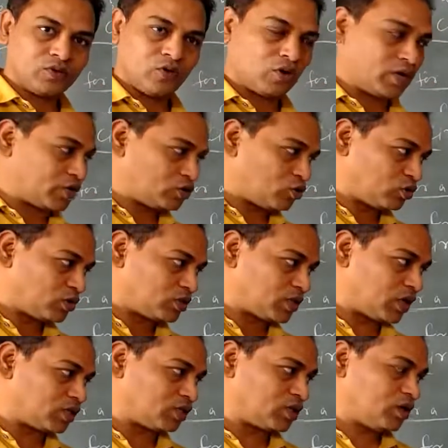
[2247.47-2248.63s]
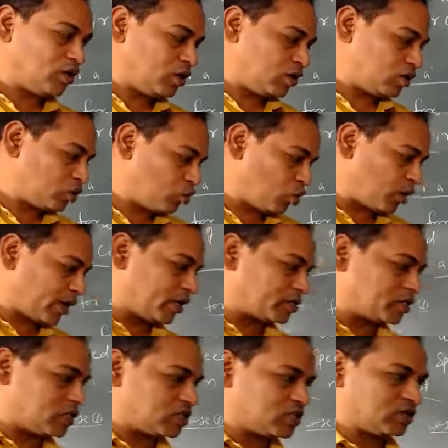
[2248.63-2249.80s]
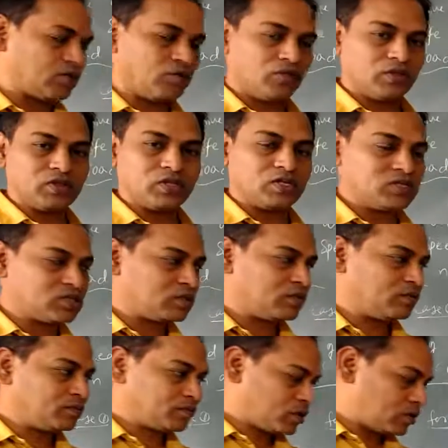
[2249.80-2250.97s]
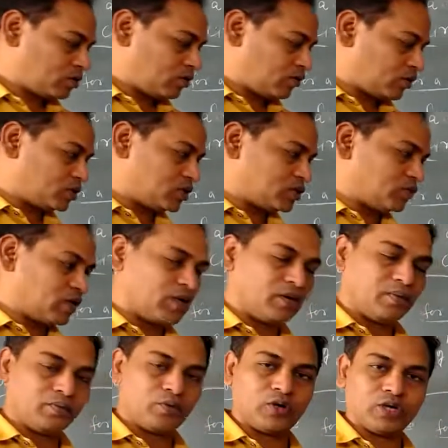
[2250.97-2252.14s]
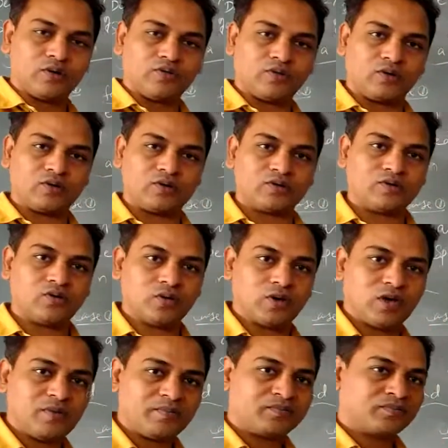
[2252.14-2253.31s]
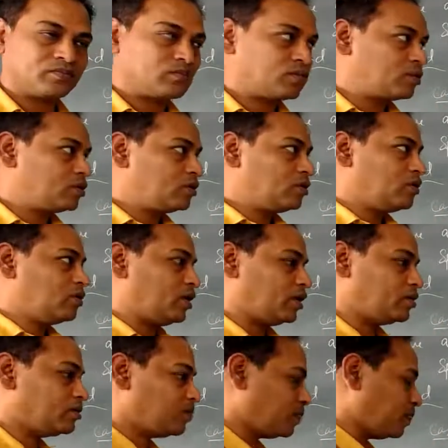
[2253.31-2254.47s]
Okay, so these are the two cases with this, which is very important for this. Okay, right.